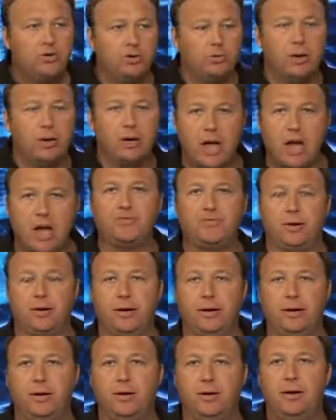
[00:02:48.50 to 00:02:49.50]
to a
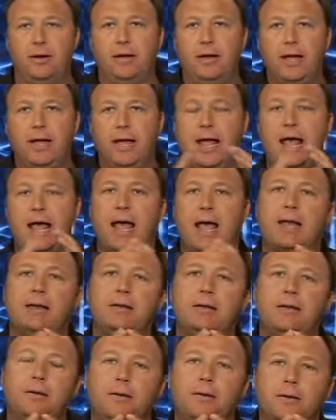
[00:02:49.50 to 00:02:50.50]
country.
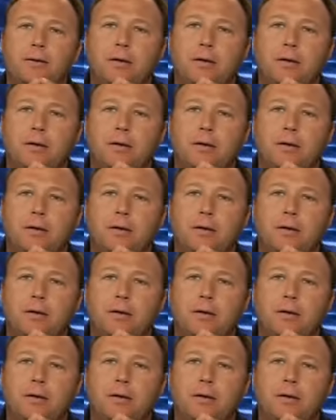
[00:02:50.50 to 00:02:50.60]
And